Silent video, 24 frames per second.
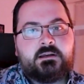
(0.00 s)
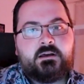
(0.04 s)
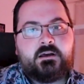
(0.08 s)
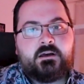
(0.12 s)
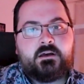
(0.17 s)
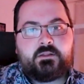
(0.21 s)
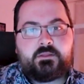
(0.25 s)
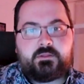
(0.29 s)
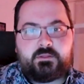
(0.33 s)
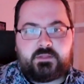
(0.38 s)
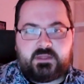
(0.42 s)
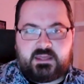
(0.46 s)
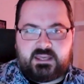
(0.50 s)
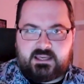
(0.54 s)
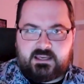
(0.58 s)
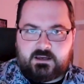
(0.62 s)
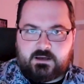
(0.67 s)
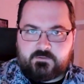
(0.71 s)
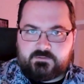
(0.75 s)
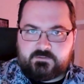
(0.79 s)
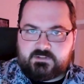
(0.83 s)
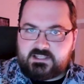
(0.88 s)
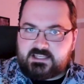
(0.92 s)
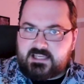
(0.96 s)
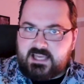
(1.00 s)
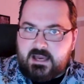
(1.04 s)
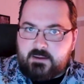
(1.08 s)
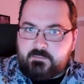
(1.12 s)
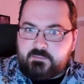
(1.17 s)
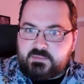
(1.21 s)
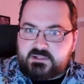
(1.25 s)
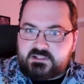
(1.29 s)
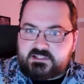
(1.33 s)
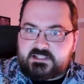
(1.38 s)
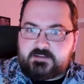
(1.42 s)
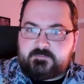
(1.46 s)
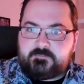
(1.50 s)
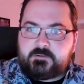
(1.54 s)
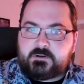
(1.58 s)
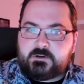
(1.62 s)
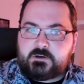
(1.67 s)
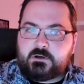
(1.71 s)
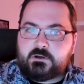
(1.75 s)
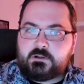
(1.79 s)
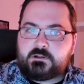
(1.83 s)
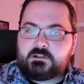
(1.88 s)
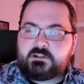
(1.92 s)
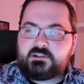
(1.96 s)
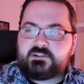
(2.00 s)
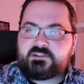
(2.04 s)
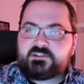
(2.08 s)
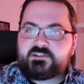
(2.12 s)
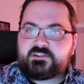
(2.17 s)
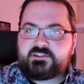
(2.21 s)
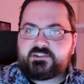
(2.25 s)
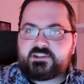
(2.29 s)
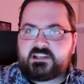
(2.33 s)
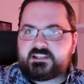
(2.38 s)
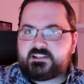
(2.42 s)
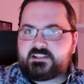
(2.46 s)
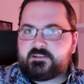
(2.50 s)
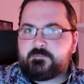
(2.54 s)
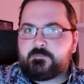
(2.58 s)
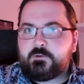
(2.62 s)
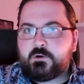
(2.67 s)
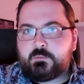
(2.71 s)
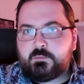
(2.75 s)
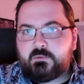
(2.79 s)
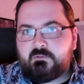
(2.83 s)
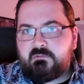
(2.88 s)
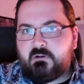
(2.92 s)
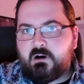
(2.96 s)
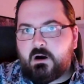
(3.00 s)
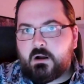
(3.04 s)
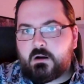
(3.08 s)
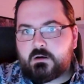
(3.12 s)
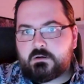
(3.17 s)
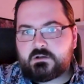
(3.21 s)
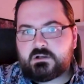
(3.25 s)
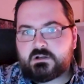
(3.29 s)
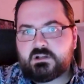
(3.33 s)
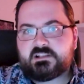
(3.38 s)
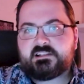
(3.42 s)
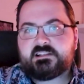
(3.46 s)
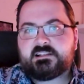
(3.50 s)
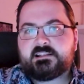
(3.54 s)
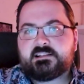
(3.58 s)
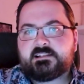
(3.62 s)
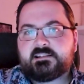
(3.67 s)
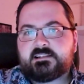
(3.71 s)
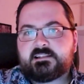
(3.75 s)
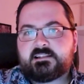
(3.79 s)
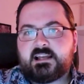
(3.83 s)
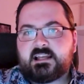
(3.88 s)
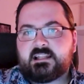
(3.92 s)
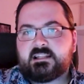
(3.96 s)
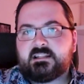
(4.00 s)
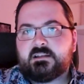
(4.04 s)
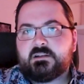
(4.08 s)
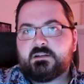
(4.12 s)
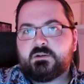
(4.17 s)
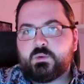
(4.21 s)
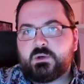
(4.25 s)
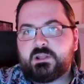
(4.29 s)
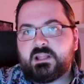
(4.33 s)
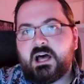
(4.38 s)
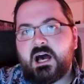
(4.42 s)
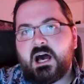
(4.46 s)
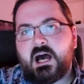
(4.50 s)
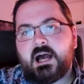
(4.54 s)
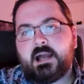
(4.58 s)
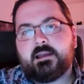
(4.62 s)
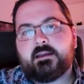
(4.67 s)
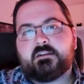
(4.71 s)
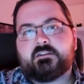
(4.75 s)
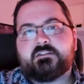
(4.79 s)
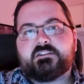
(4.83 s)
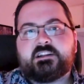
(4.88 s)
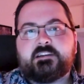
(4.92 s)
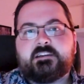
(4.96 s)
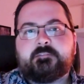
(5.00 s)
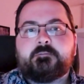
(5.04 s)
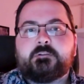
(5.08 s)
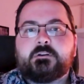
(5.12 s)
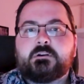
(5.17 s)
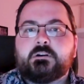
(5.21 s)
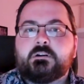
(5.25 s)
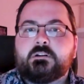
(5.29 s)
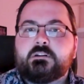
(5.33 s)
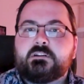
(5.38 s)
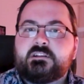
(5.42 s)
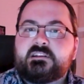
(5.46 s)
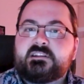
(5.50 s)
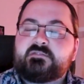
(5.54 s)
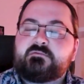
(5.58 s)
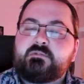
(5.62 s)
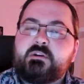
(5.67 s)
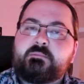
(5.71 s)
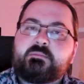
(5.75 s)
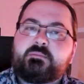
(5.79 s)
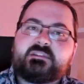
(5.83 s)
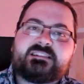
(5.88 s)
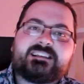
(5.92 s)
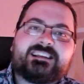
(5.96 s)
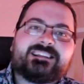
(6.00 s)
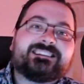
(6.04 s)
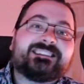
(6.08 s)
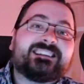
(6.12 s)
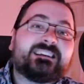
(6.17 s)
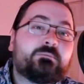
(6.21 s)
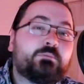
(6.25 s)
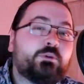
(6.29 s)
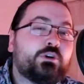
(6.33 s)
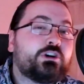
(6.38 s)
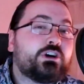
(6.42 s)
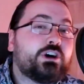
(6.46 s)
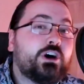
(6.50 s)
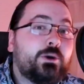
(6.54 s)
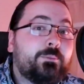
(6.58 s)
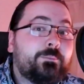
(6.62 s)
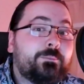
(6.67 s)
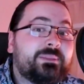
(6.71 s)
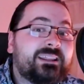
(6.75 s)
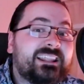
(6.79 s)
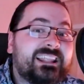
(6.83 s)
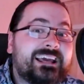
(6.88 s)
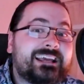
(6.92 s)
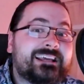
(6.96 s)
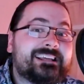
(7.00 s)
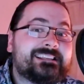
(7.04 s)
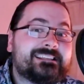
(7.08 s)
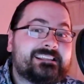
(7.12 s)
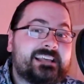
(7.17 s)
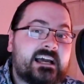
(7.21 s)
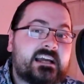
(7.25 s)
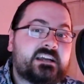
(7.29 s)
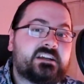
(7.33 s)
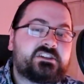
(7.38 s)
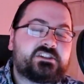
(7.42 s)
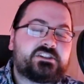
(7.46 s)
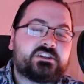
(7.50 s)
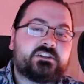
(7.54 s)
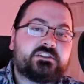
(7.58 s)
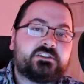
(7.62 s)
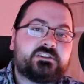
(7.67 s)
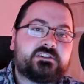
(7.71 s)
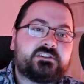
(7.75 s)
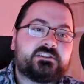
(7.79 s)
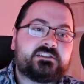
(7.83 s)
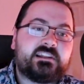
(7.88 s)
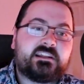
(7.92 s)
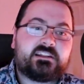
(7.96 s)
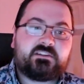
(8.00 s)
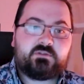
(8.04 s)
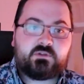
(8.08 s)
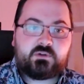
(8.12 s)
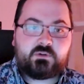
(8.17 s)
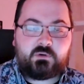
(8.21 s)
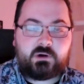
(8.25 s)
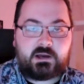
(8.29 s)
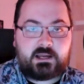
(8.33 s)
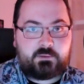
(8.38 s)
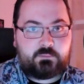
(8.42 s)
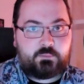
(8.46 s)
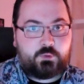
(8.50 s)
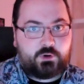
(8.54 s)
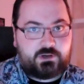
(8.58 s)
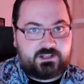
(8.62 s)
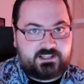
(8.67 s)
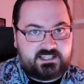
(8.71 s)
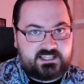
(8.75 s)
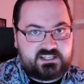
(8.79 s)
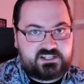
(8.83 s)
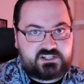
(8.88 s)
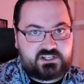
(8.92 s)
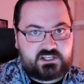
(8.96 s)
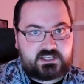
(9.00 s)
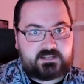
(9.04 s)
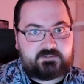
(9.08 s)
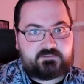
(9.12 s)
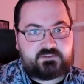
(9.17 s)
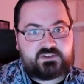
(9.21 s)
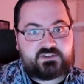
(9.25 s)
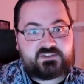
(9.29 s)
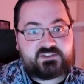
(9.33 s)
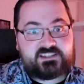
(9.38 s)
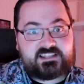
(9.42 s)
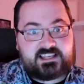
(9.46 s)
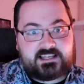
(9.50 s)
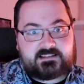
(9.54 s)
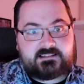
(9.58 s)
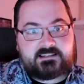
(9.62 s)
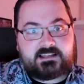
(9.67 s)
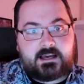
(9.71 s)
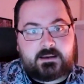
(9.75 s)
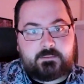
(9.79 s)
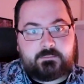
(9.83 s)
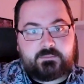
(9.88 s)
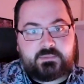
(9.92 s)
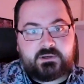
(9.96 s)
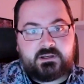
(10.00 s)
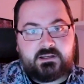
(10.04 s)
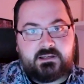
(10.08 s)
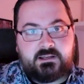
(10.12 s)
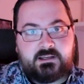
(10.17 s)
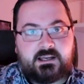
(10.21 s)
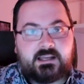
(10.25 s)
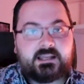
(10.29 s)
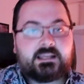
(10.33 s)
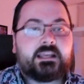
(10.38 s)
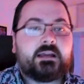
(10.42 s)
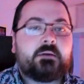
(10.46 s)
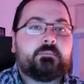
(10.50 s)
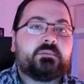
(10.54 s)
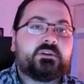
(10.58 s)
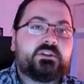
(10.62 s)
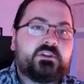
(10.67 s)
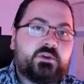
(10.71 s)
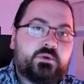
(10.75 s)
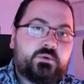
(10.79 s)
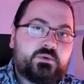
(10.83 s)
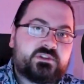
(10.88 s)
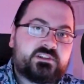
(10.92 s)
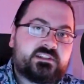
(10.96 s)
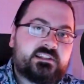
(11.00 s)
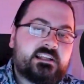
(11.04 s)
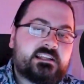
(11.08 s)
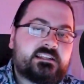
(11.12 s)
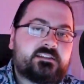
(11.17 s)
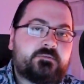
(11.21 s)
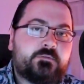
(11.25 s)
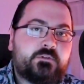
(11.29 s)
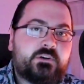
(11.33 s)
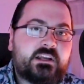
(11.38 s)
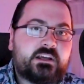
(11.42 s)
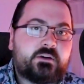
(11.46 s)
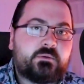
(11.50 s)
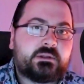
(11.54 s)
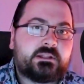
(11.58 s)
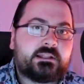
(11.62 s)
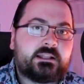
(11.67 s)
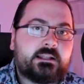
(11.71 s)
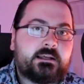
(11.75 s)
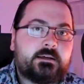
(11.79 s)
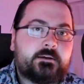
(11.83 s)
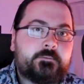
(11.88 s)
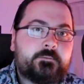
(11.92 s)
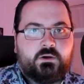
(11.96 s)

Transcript: Think of the gambit difficulties as a form of hardness instead, with higher difficulties representing more complex actions that require more initiative to set up and can be used less frequently.